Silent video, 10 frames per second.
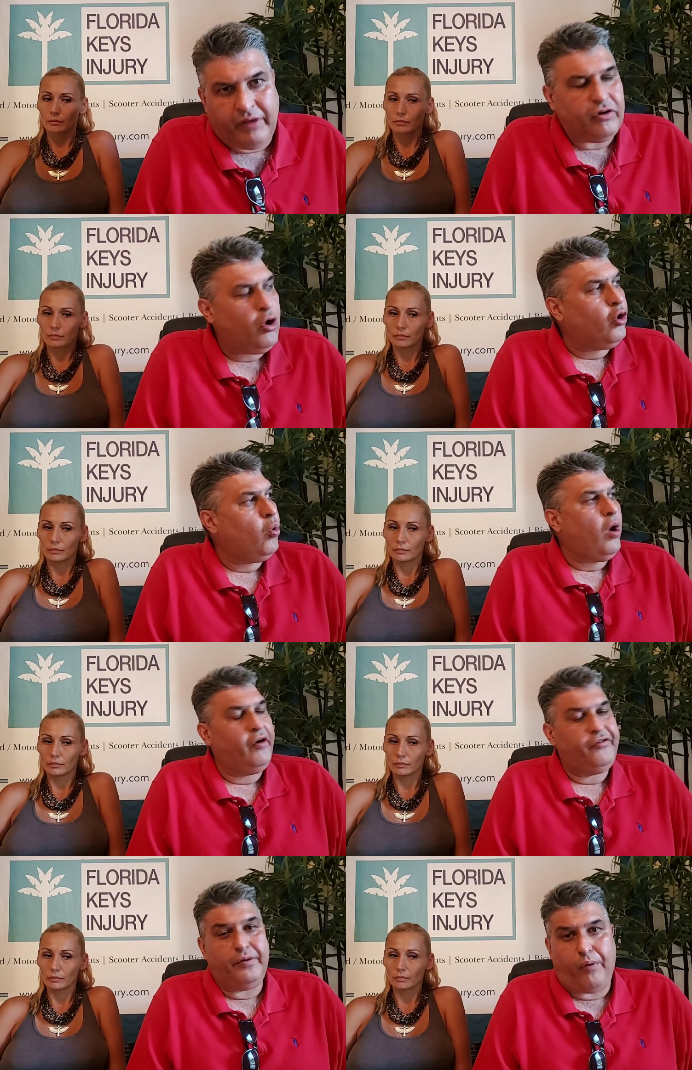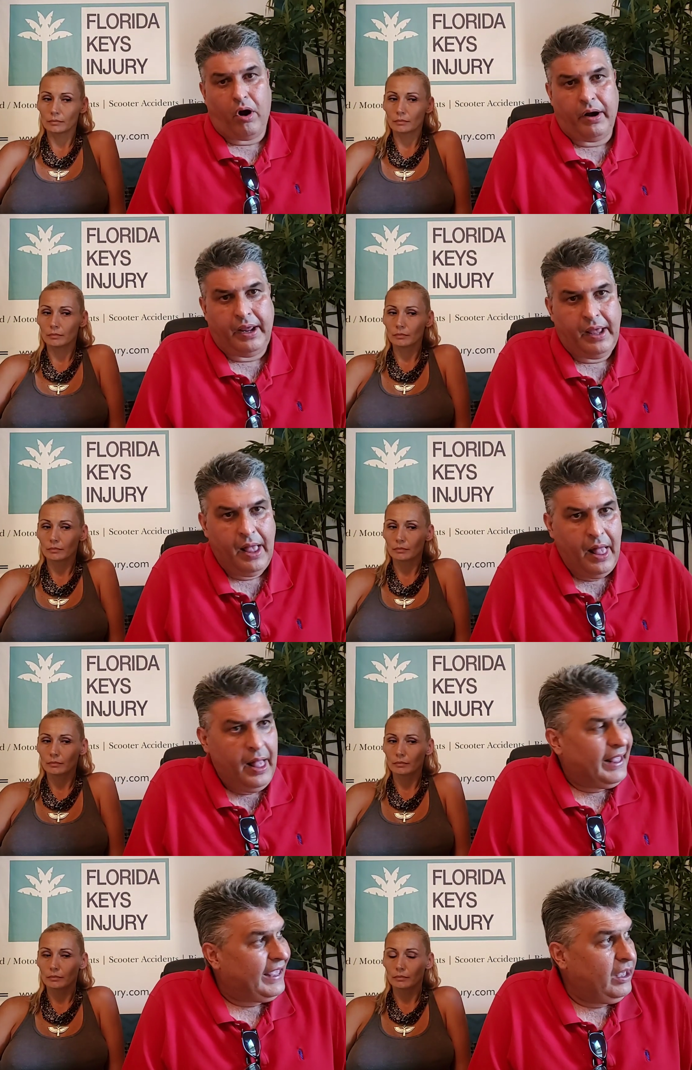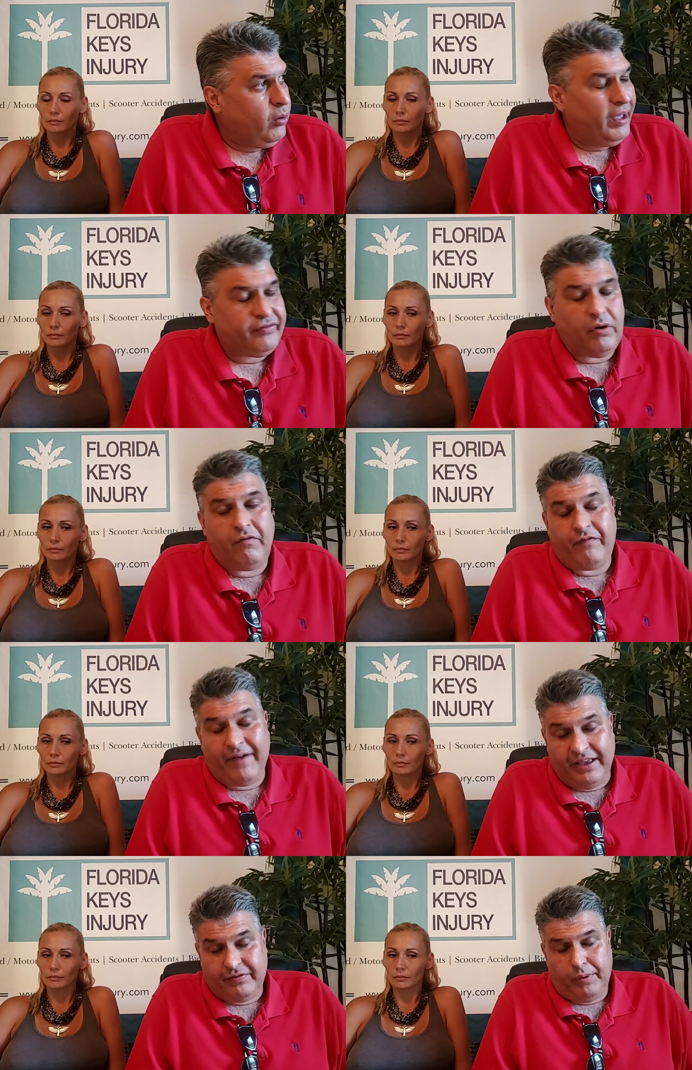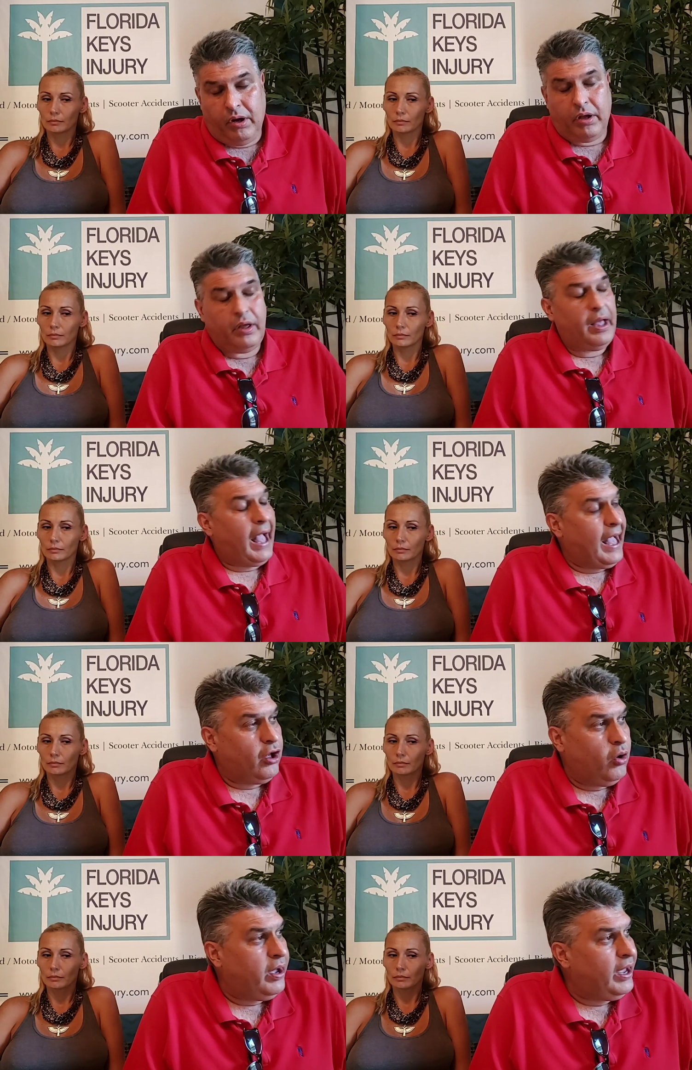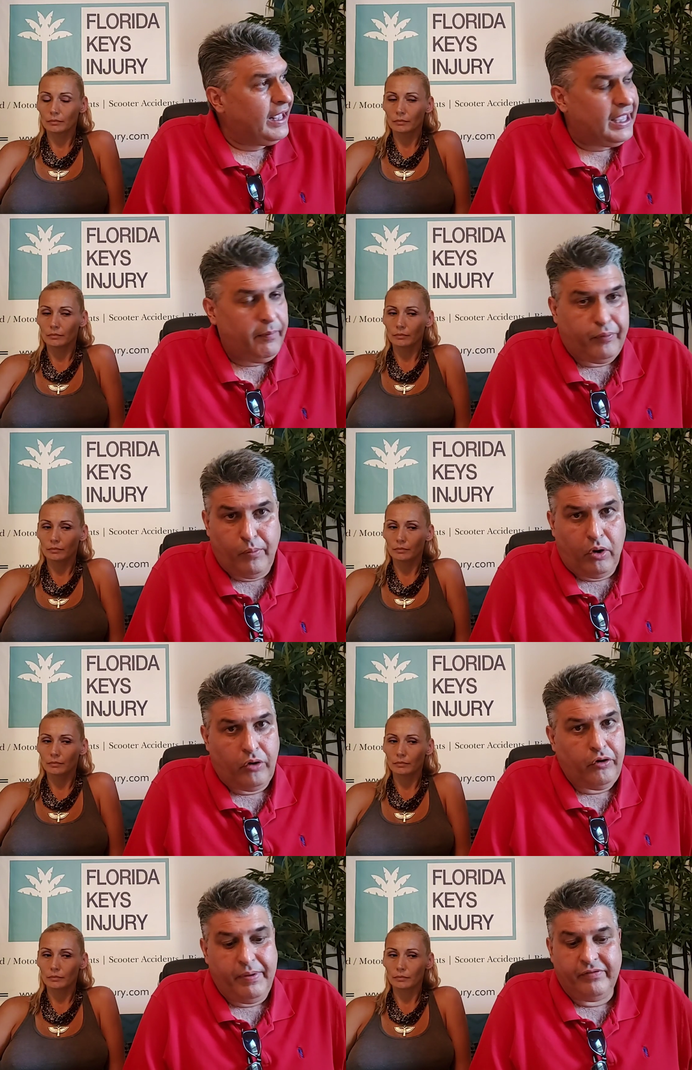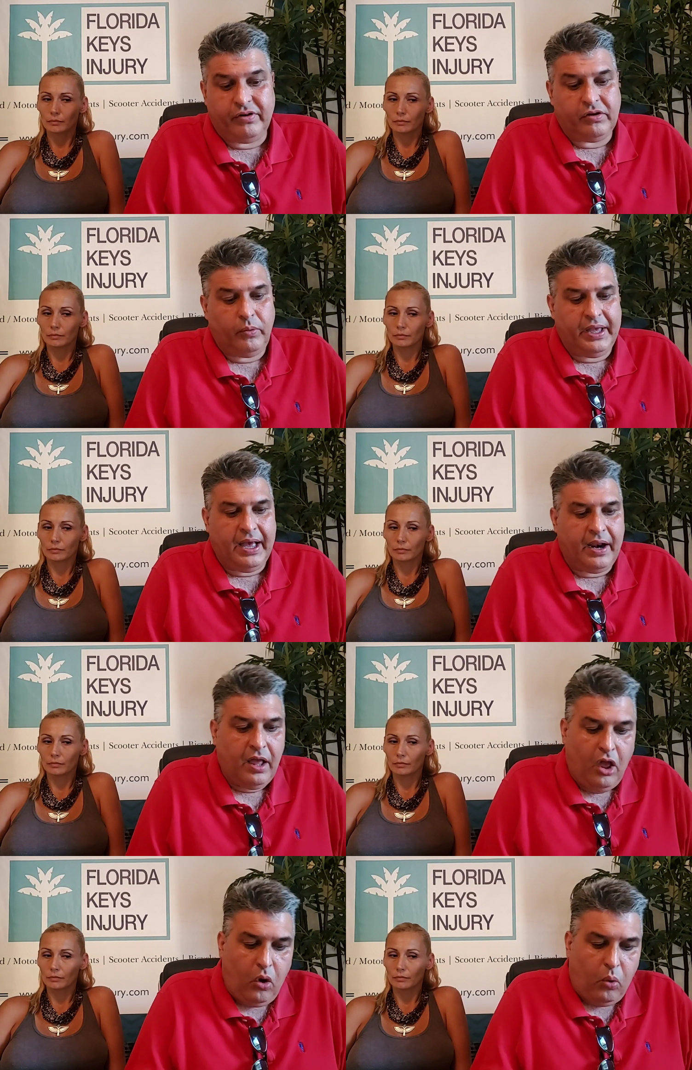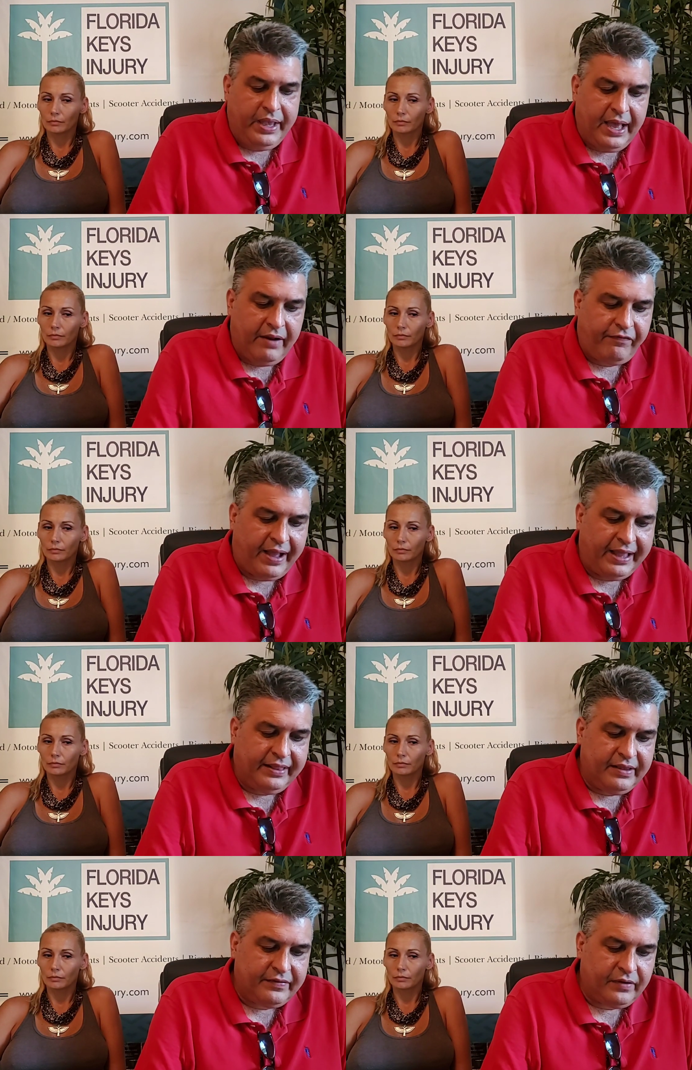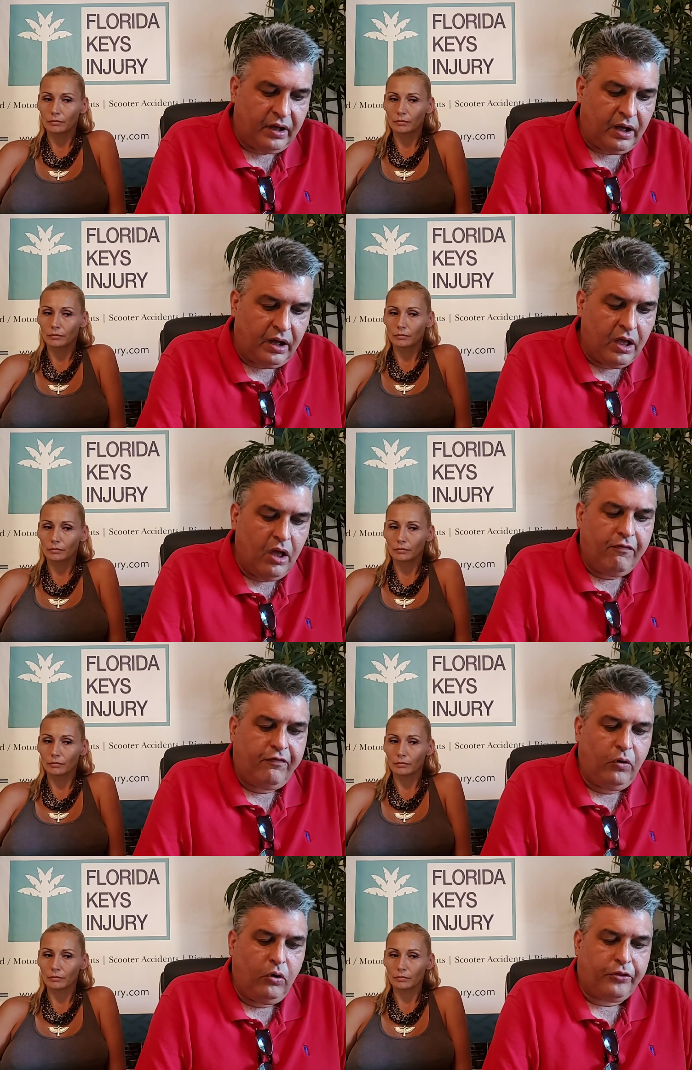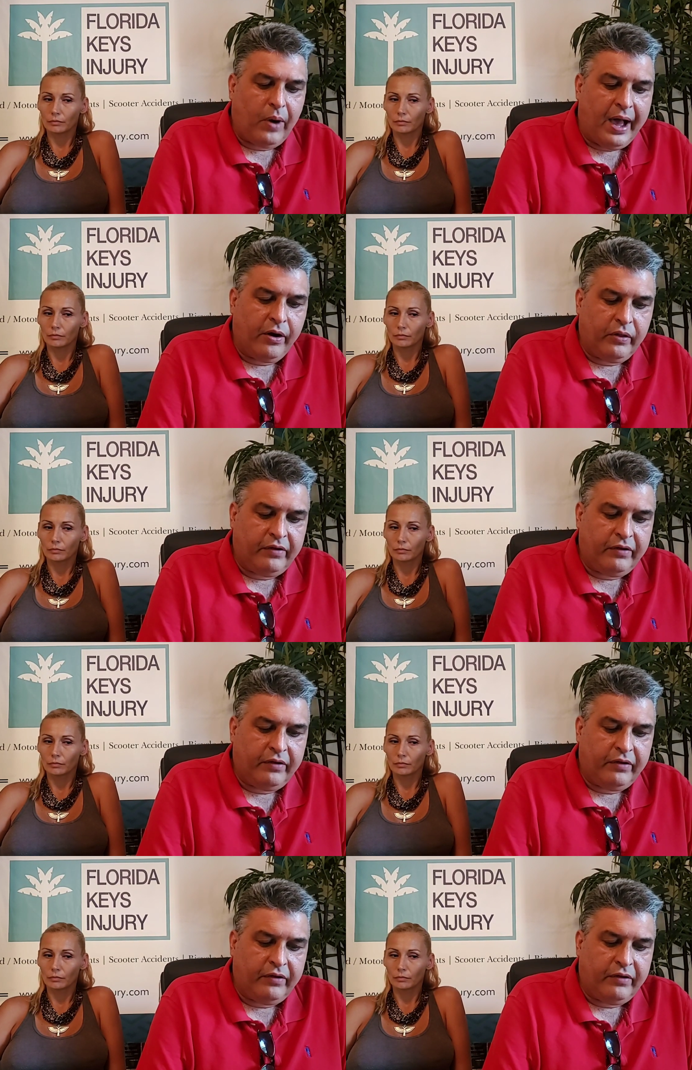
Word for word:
Speaker 1: So go to Where's the Party Key West on Facebook and go ahead and keep promoting your business, because we gotta fight this full throttle.